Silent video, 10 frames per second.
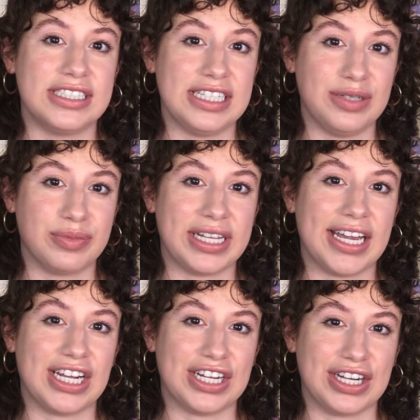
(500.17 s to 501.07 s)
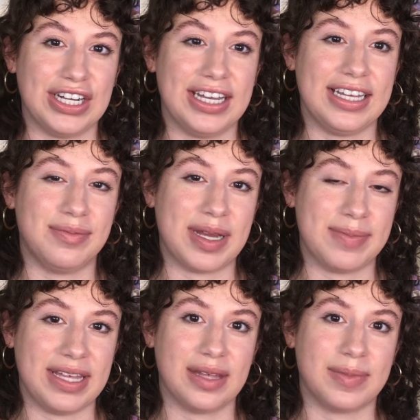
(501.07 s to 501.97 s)
team player in my
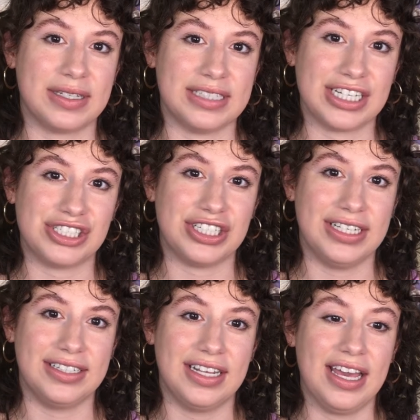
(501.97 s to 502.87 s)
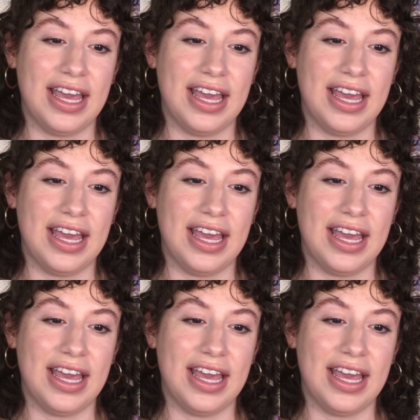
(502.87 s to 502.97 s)
makeup collection,